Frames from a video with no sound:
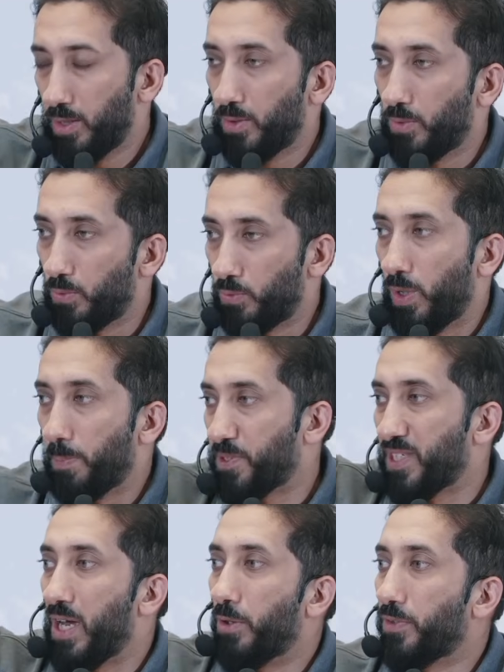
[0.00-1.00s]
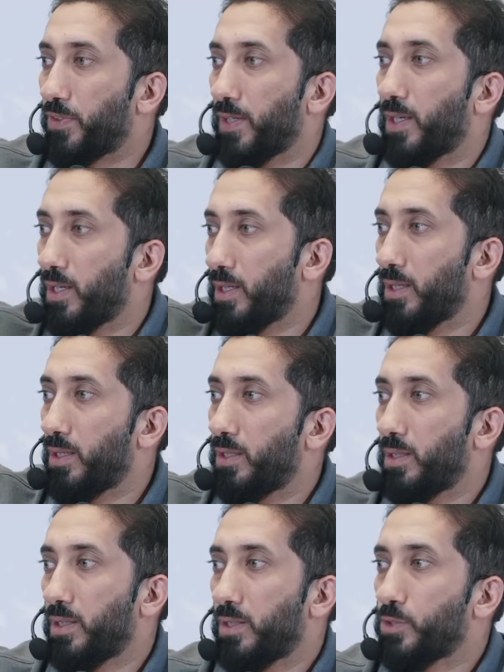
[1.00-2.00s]
rips out the
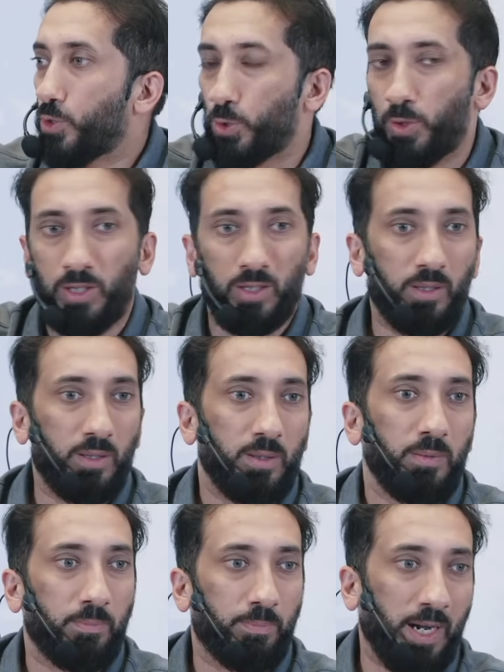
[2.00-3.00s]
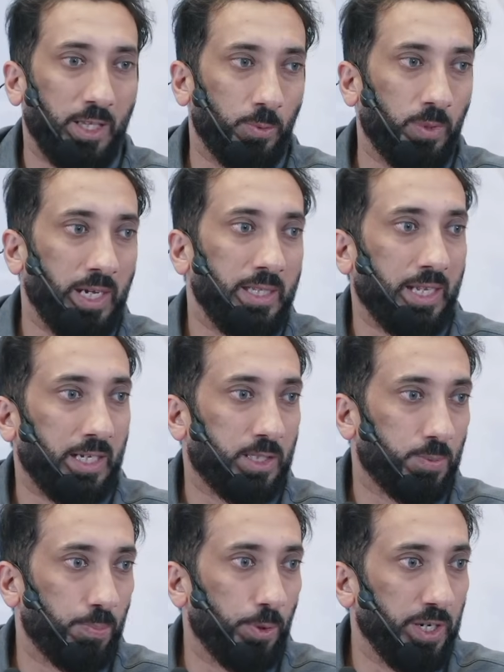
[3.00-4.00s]
soil by the way that it's
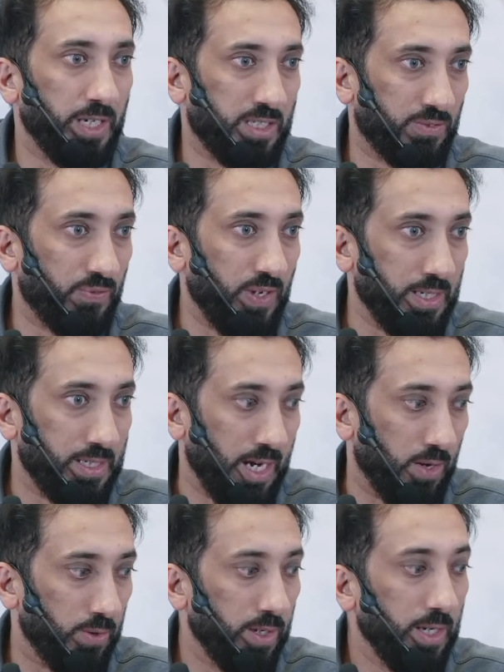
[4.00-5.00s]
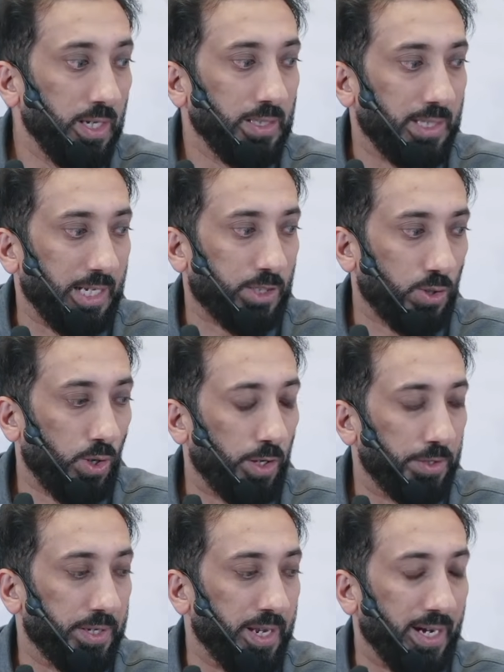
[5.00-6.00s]
putting its feet down, that's called a
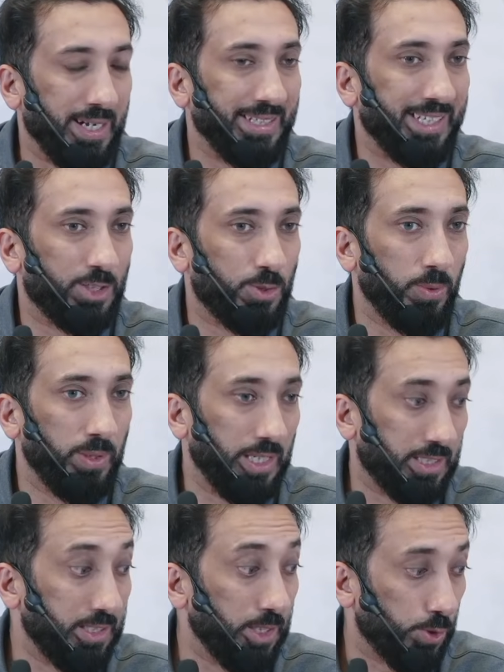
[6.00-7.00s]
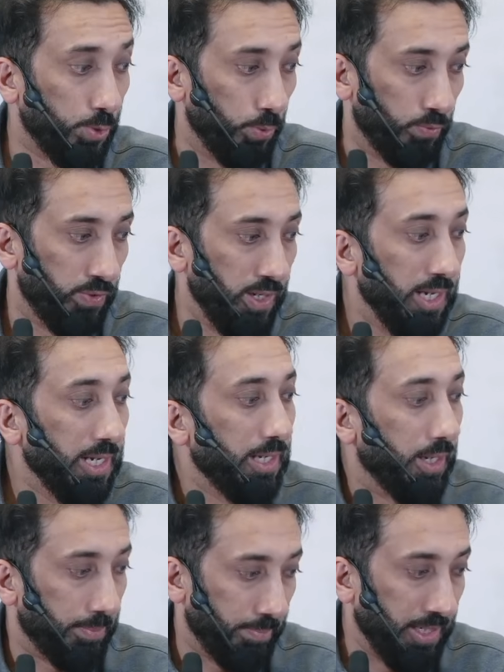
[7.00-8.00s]
naqa, that's nasuf,
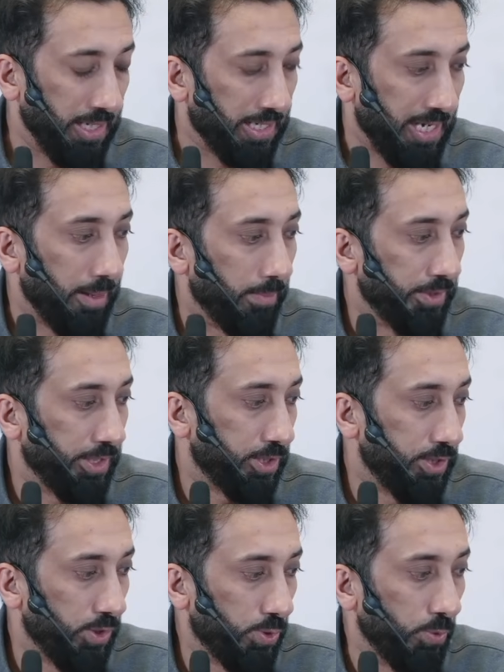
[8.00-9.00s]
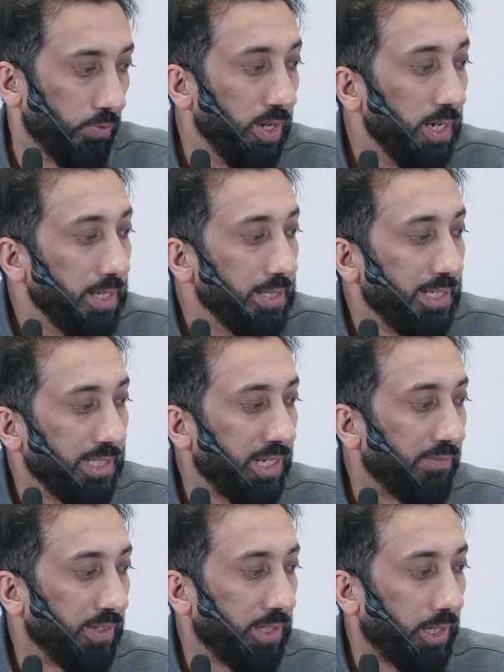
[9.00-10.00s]
meaning a camel that's nasuf.
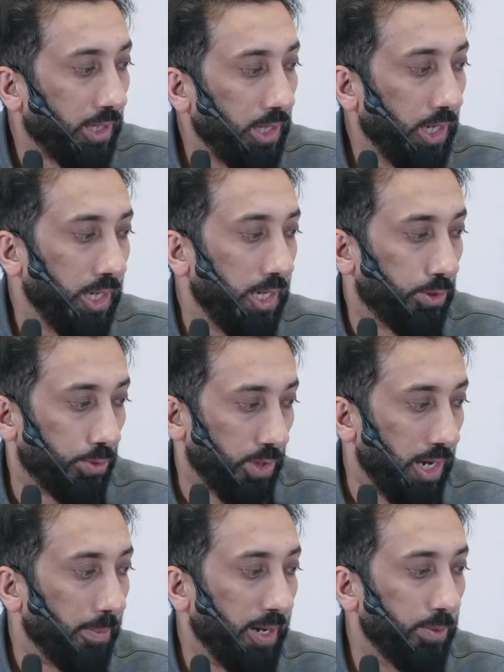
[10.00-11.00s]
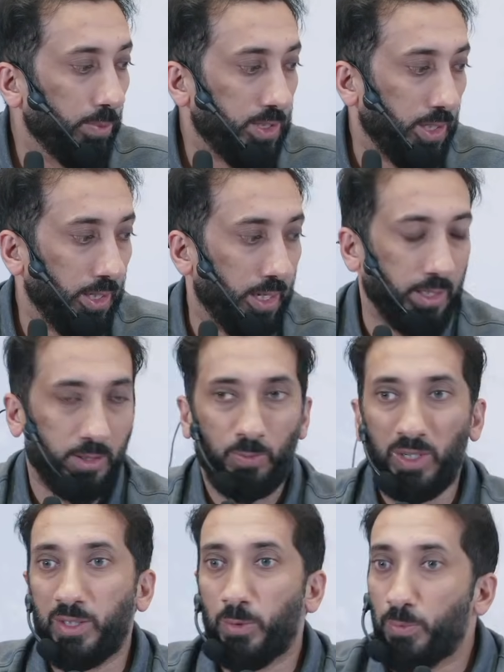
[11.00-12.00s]
Nasafat al-rih al-turab an wajh al-ard, when
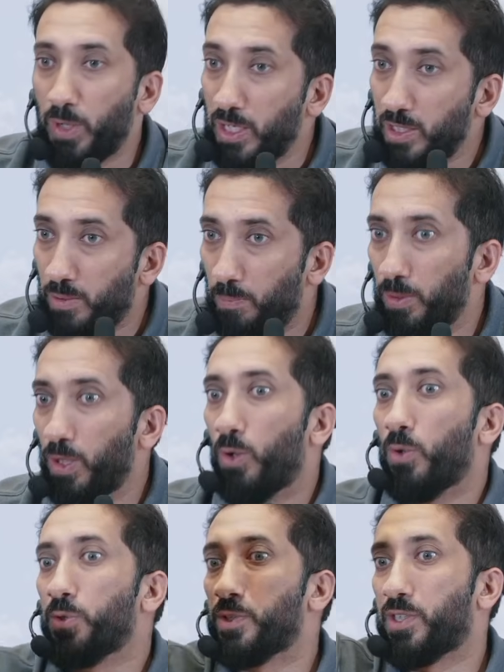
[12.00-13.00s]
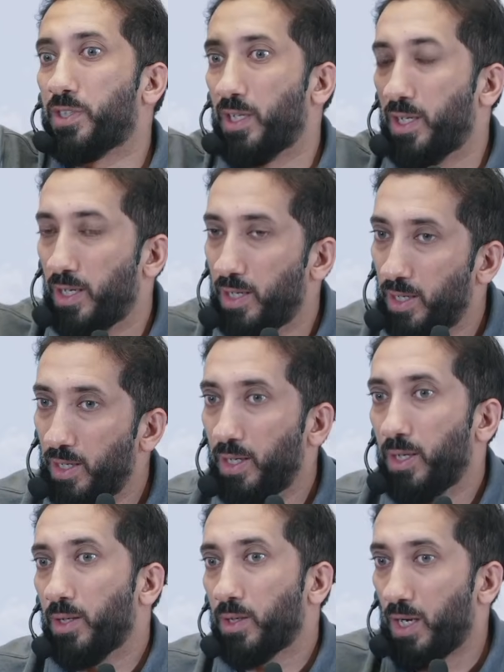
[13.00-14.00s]
the wind blows
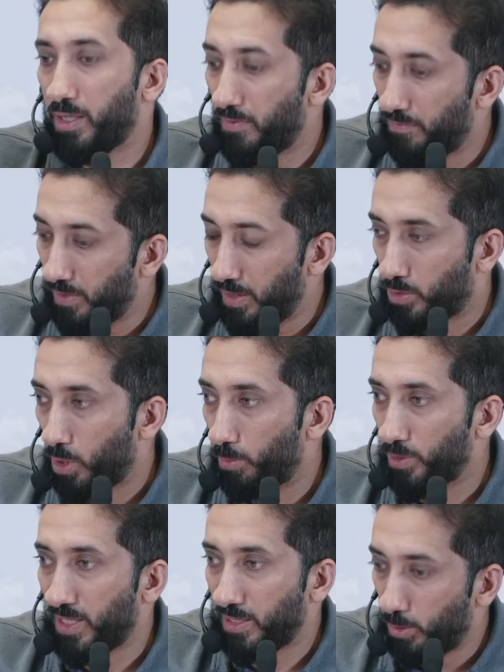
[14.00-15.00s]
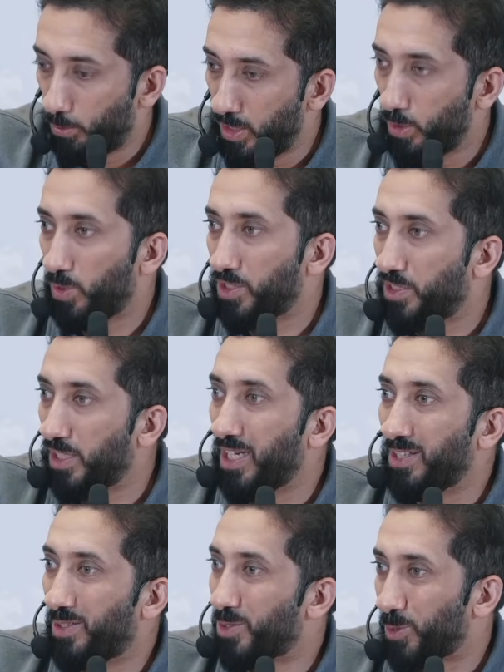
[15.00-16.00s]
it's almost like the wind was digging
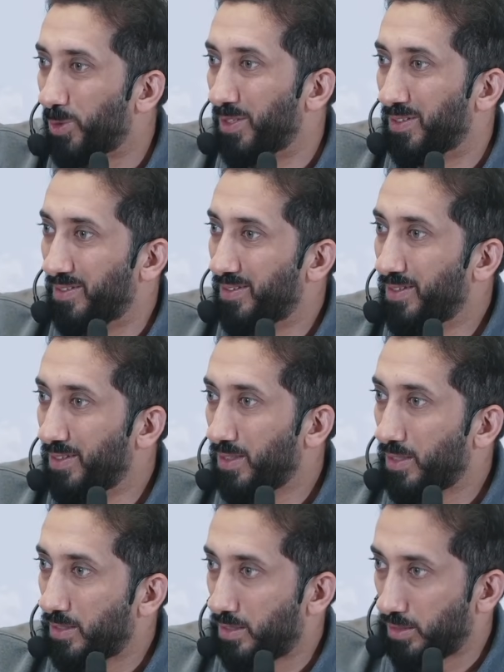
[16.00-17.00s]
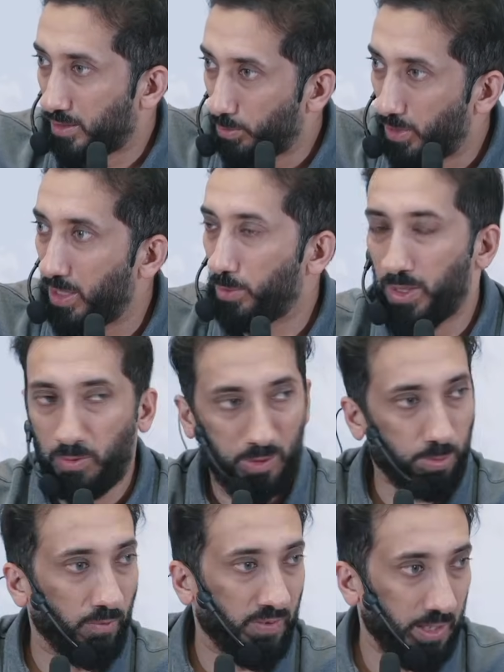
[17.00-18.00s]
the soil. Because the way the wind was
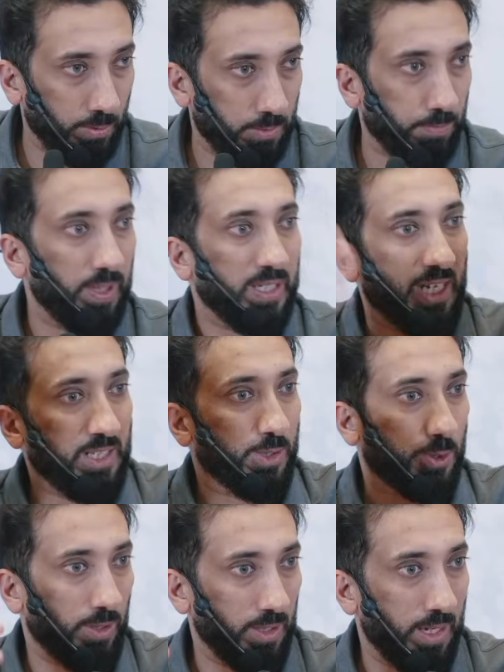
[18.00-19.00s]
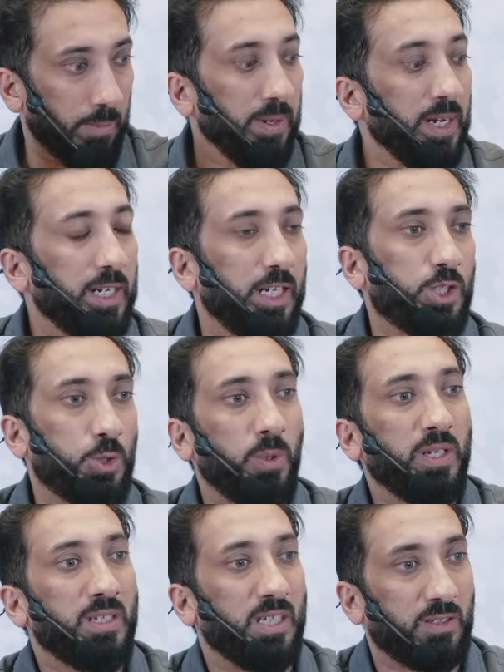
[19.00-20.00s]
moving, it was plucking the soil up. It's
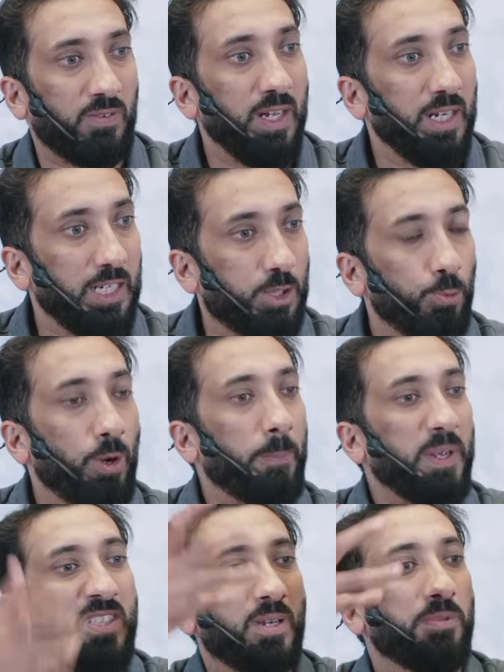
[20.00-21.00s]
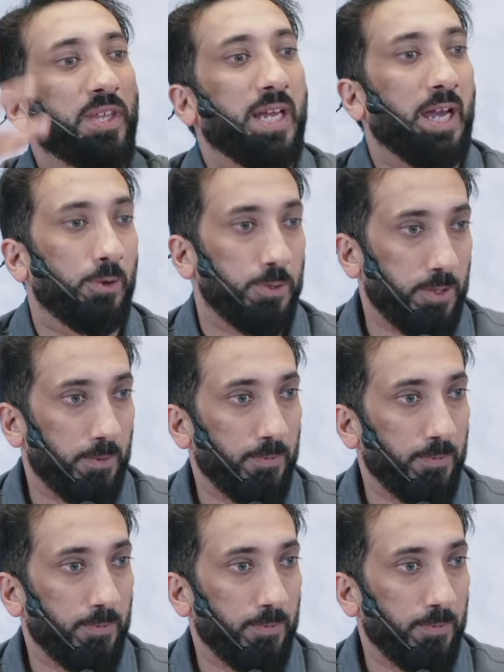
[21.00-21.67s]
doing nasf. It's ripping something out.